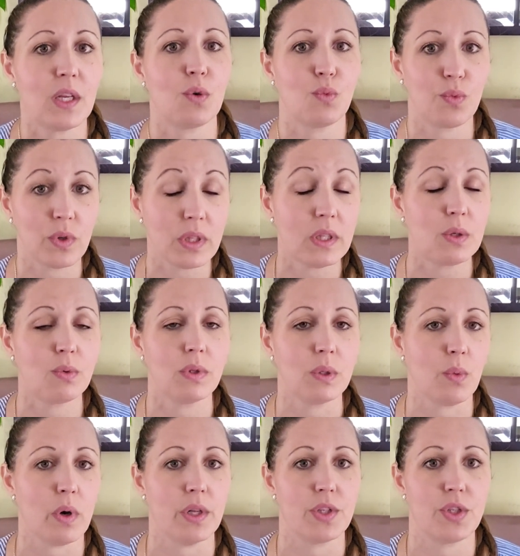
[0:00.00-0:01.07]
it really, really
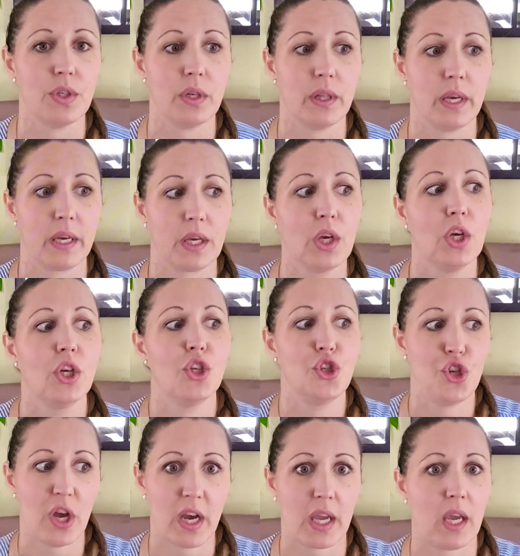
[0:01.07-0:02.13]
wants you to like
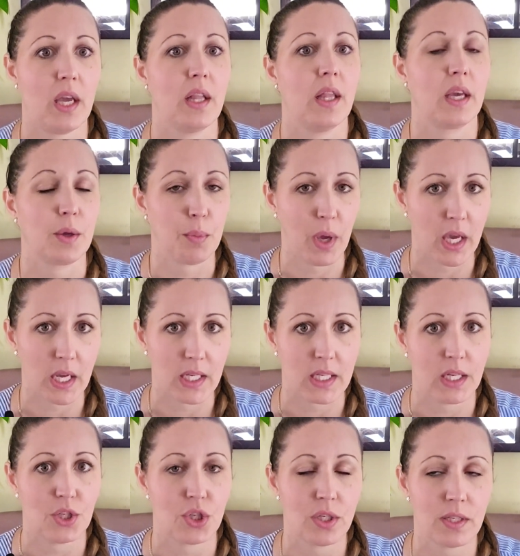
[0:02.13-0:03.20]
check in, like pay
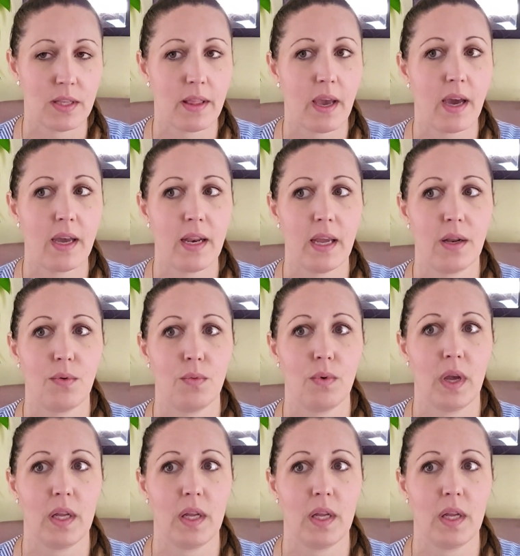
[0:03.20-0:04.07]
attention to that and,